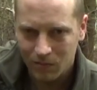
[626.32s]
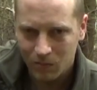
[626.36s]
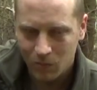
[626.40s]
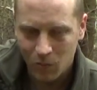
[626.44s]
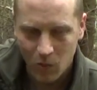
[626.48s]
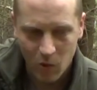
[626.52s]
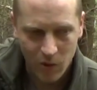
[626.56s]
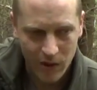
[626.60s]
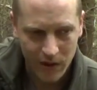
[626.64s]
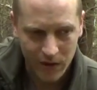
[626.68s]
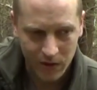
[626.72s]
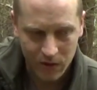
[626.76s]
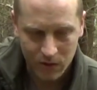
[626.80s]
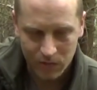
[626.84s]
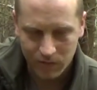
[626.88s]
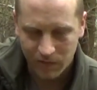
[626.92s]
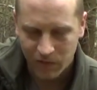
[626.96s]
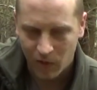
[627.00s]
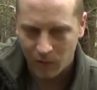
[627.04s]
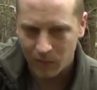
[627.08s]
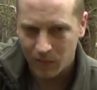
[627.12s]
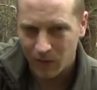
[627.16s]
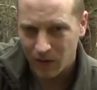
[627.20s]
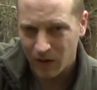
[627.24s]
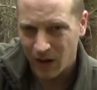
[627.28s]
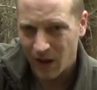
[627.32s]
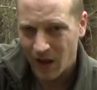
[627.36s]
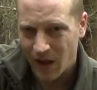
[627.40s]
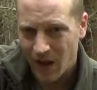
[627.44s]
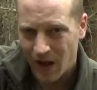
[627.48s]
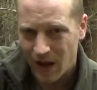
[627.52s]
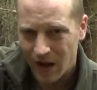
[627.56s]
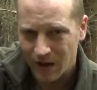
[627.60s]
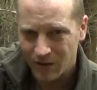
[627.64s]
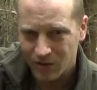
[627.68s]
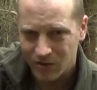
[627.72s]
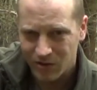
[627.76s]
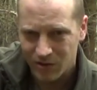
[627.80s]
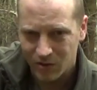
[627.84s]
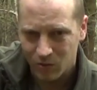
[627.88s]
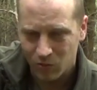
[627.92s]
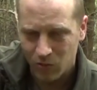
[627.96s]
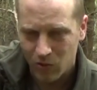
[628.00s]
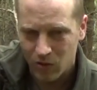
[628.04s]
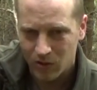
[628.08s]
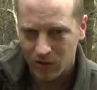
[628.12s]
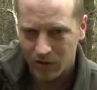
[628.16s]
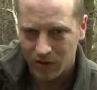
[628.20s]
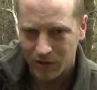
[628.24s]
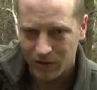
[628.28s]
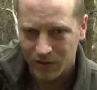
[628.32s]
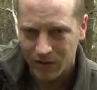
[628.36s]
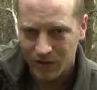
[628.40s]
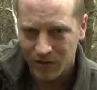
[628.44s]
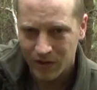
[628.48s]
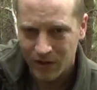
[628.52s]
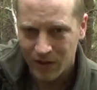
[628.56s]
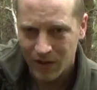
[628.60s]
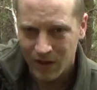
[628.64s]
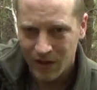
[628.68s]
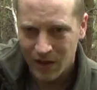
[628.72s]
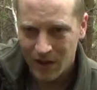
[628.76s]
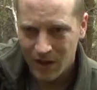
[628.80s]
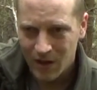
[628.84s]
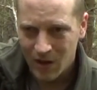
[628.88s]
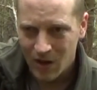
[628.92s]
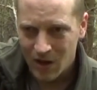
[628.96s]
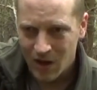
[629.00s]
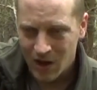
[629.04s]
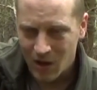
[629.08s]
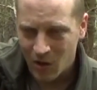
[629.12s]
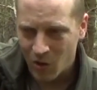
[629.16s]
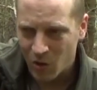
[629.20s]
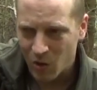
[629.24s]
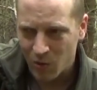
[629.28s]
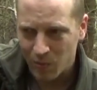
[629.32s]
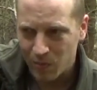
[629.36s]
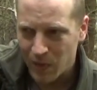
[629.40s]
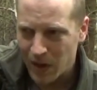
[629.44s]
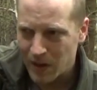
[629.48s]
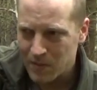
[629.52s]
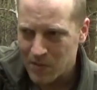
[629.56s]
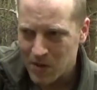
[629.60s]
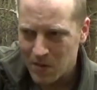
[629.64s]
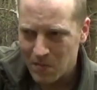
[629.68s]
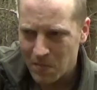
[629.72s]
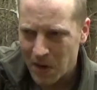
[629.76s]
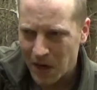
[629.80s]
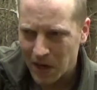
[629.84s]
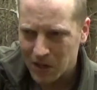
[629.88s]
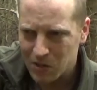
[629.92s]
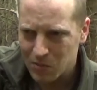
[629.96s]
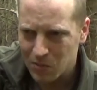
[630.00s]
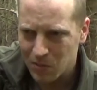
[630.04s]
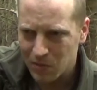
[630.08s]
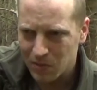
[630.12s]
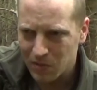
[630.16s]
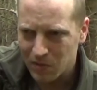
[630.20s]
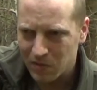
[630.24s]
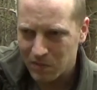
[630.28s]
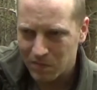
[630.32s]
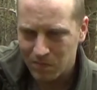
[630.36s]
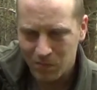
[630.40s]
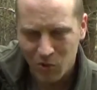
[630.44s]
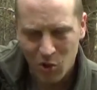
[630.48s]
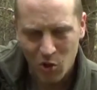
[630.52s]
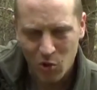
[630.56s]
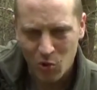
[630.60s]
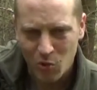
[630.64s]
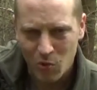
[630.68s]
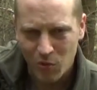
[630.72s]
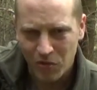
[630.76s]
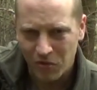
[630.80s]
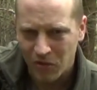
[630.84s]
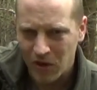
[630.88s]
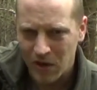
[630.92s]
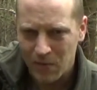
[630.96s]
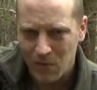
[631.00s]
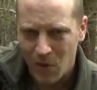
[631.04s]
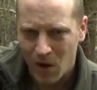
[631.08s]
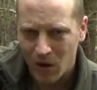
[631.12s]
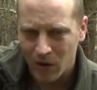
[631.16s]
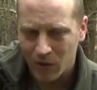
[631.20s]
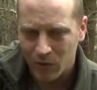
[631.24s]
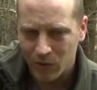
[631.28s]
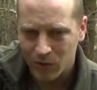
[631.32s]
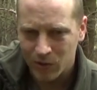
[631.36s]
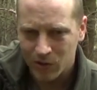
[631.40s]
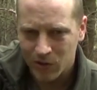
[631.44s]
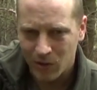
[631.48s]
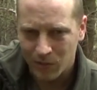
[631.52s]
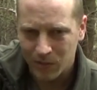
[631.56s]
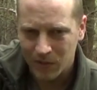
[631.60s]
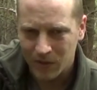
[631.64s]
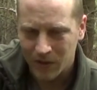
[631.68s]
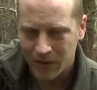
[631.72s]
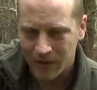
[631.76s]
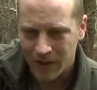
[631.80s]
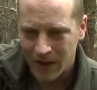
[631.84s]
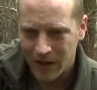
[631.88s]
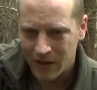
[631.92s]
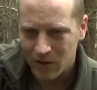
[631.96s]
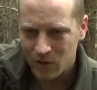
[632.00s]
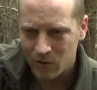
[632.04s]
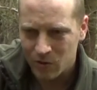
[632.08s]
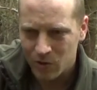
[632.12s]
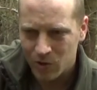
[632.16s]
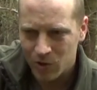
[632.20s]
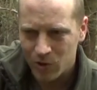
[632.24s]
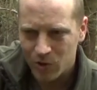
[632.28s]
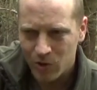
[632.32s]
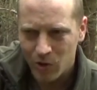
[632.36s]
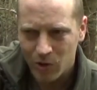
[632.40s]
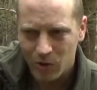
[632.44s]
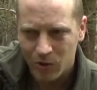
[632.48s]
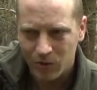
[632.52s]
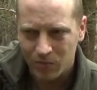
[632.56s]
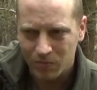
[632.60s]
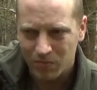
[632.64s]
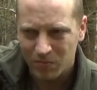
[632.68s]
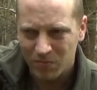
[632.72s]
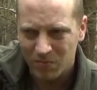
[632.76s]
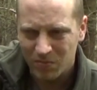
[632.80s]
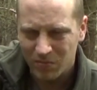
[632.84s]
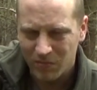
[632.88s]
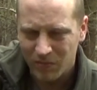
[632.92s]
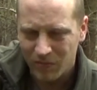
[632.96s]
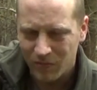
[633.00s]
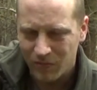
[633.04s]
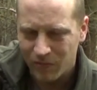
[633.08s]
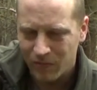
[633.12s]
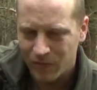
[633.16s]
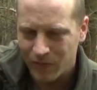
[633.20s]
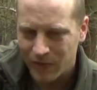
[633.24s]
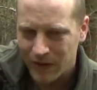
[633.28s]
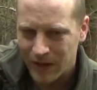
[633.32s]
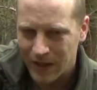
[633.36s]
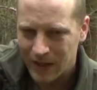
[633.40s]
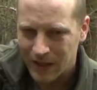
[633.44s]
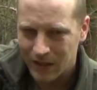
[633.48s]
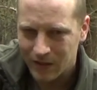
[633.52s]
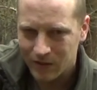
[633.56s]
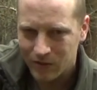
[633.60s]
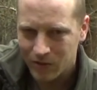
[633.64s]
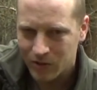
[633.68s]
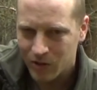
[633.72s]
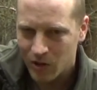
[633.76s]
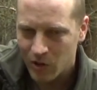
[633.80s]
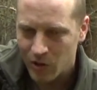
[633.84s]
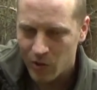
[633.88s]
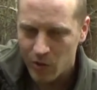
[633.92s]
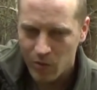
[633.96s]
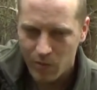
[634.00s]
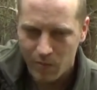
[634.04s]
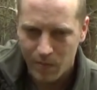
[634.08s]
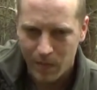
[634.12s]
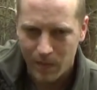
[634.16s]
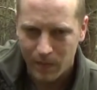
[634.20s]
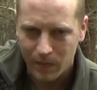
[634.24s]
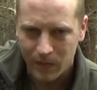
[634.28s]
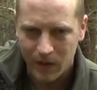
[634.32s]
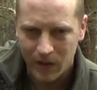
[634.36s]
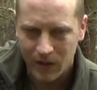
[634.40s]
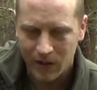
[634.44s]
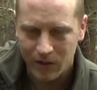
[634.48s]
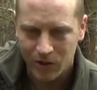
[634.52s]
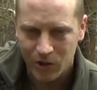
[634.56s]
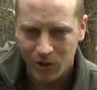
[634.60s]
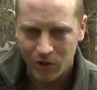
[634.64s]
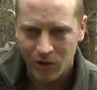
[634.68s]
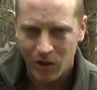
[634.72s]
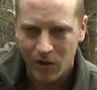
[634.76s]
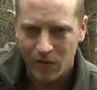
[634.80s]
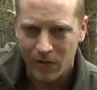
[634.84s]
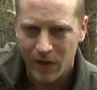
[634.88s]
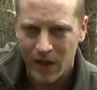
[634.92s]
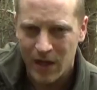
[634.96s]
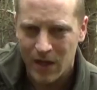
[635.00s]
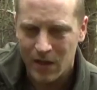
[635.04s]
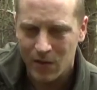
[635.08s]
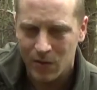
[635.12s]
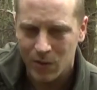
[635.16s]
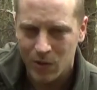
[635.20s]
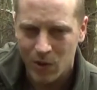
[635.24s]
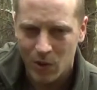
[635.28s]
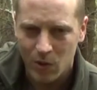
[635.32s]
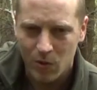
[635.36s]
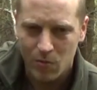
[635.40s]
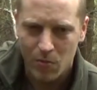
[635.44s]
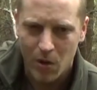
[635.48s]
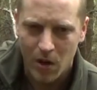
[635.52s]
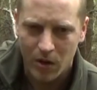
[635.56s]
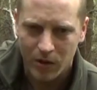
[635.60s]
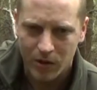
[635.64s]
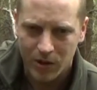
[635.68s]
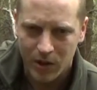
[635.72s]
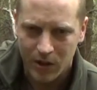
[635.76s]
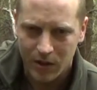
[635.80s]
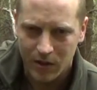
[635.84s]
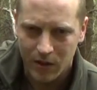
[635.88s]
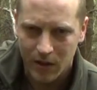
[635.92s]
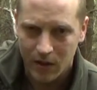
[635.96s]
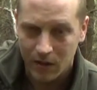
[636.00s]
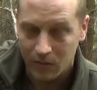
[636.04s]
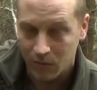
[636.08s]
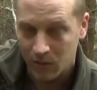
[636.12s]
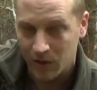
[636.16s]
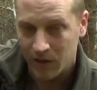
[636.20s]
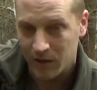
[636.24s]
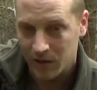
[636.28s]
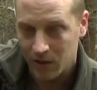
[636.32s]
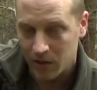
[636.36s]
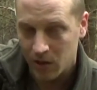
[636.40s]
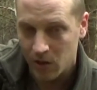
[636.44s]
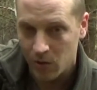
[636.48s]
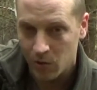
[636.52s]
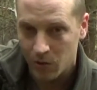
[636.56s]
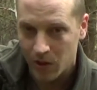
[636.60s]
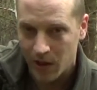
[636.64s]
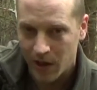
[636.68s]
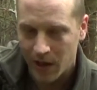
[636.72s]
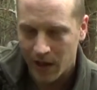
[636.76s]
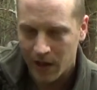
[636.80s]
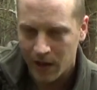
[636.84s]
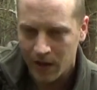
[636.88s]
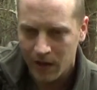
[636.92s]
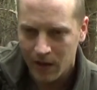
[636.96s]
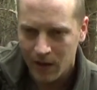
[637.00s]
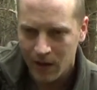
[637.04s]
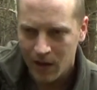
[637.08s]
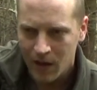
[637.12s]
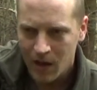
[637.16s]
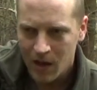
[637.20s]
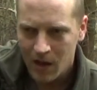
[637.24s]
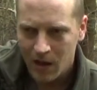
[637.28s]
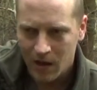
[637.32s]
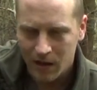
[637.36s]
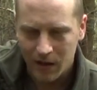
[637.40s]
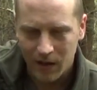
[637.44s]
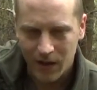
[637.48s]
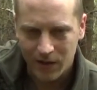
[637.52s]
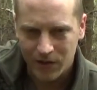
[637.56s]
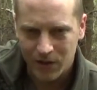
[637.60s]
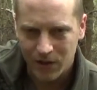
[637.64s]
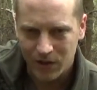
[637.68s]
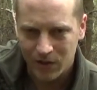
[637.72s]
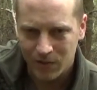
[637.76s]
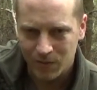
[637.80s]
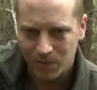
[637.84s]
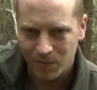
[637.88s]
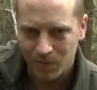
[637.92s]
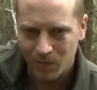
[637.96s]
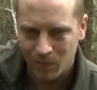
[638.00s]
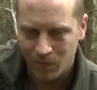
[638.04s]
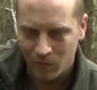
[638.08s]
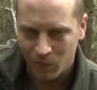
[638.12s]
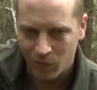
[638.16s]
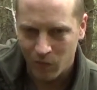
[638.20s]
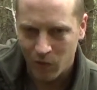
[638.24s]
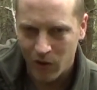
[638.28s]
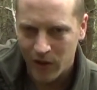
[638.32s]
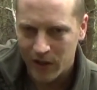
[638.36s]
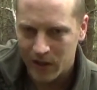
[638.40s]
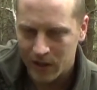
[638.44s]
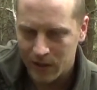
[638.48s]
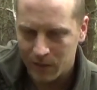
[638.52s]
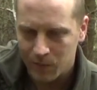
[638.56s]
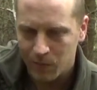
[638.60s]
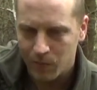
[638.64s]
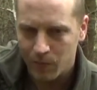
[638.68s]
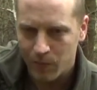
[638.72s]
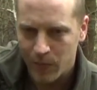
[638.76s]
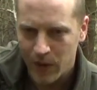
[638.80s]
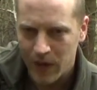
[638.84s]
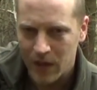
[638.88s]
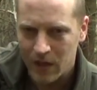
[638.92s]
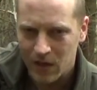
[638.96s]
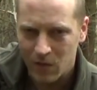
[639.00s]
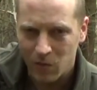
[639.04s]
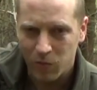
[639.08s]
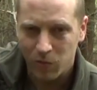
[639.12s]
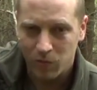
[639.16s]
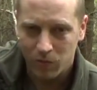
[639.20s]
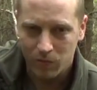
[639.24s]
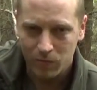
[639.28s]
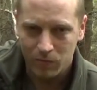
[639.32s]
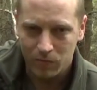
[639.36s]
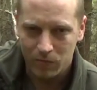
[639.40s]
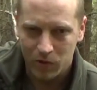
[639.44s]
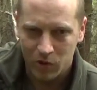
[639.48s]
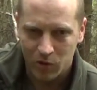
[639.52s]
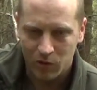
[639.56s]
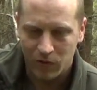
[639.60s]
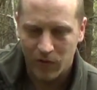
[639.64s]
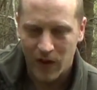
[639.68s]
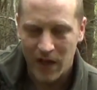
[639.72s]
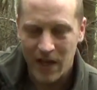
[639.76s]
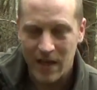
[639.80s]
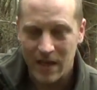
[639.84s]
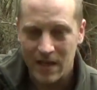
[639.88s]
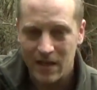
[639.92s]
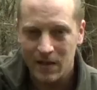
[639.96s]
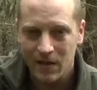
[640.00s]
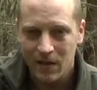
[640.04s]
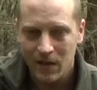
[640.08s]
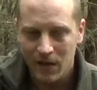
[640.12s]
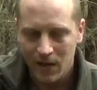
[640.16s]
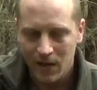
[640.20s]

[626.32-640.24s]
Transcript: walking from the car to the woodland, or maybe a maximum of 2-3 miles, something like that, you shouldn't feel it shouldn't overheat you too much we're in the UK, unless it's really peak sort of heat.